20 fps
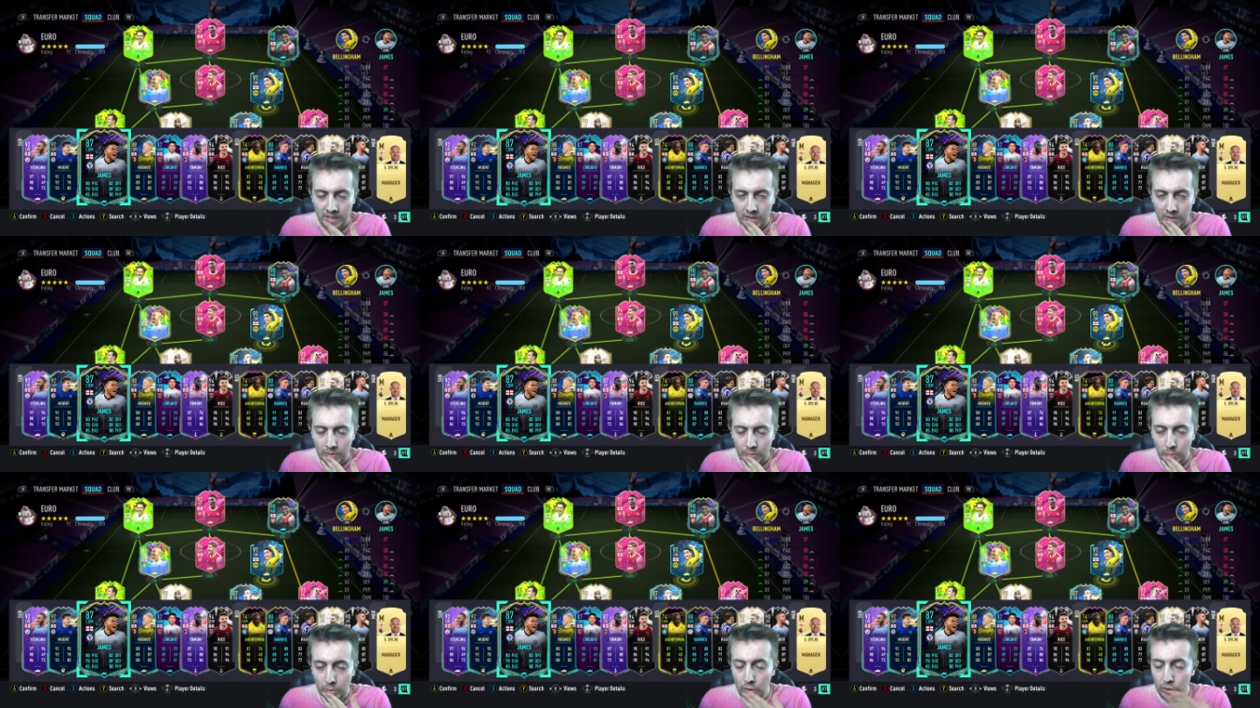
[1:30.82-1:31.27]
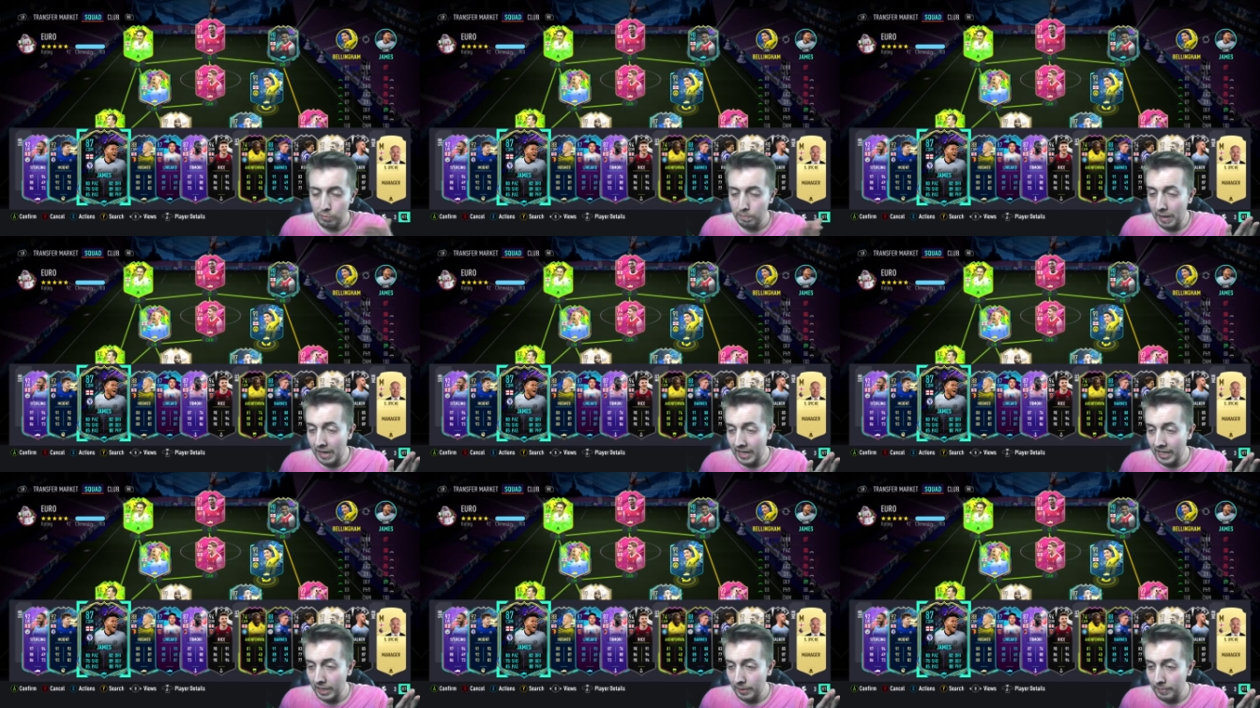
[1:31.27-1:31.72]
We used
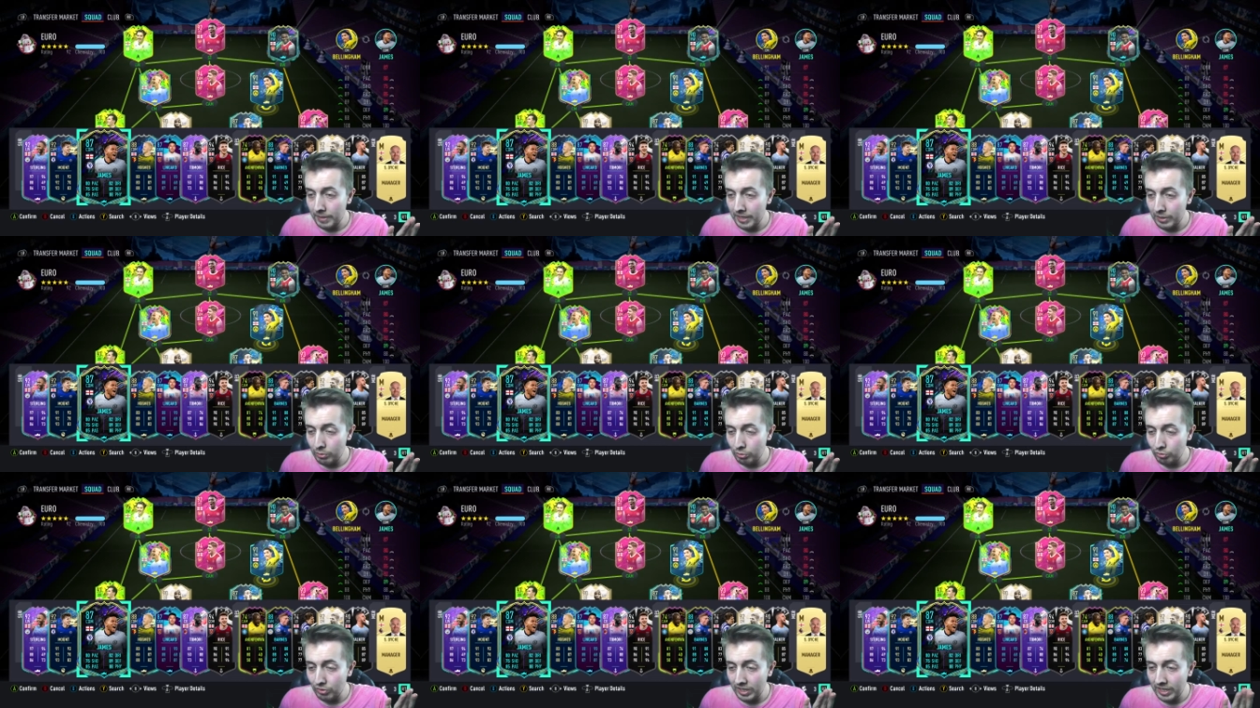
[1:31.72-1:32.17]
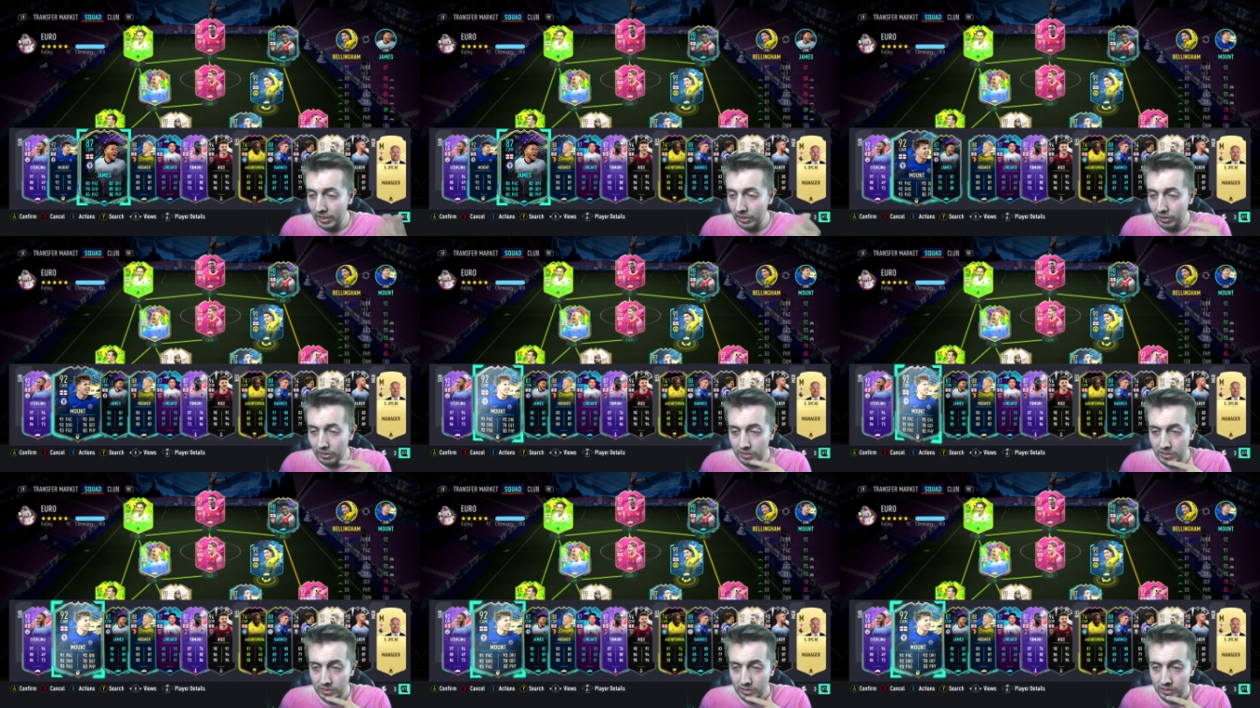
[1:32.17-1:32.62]
Bellingham and he was really
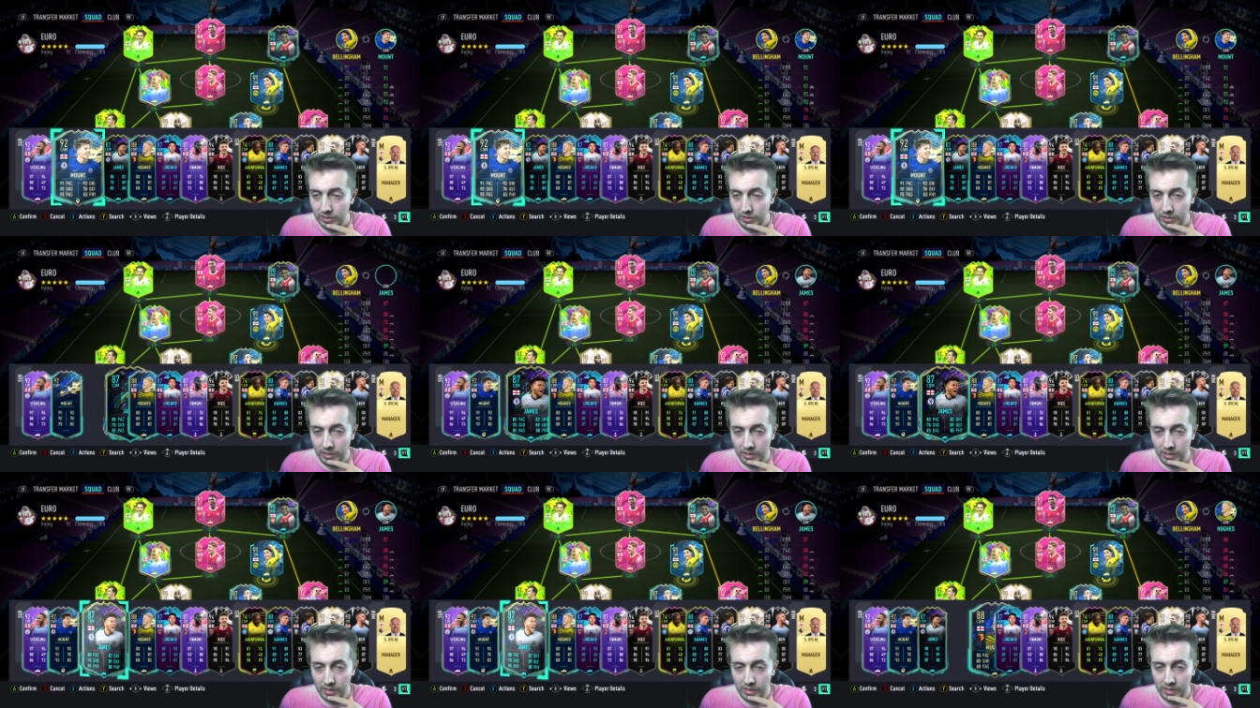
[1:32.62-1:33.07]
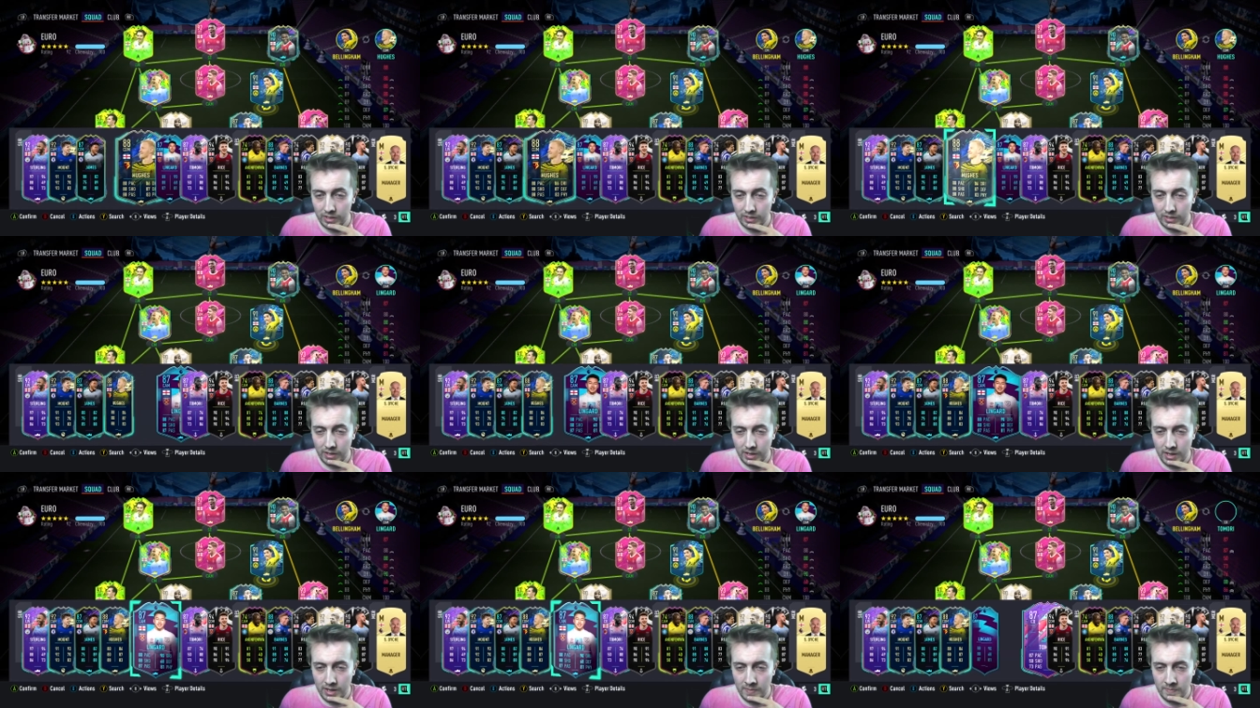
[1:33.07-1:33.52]
good. I
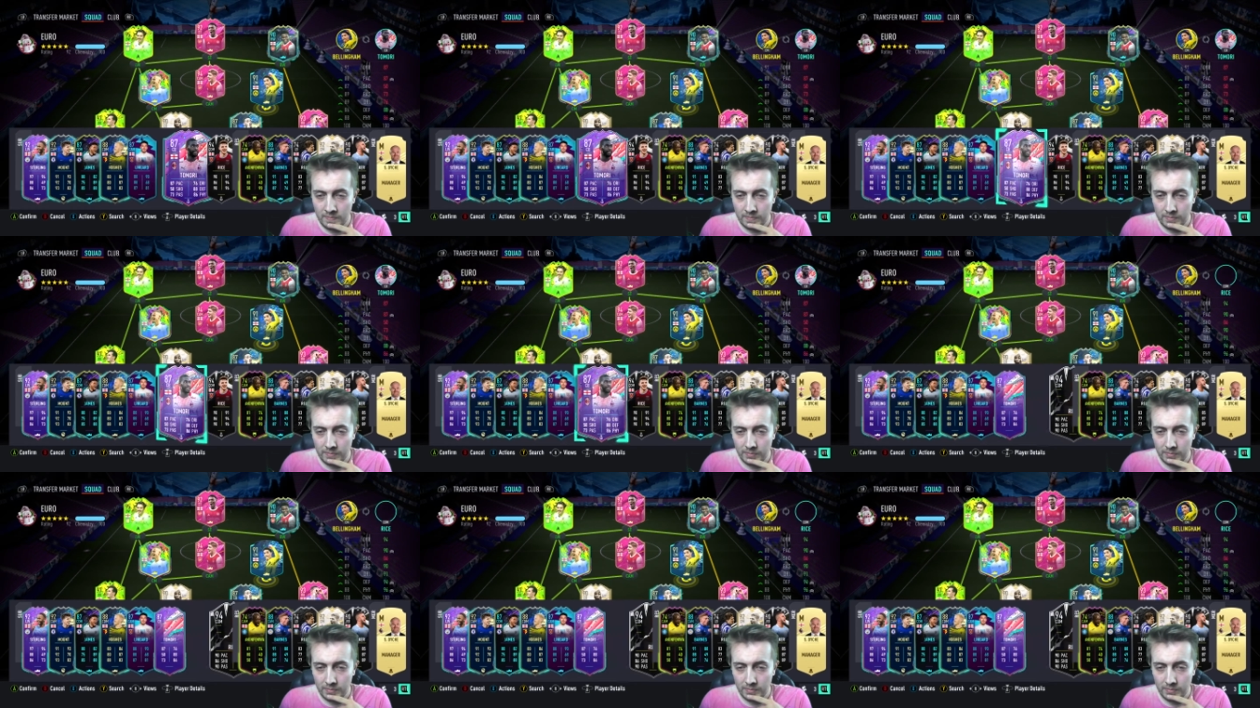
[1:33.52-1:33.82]
um,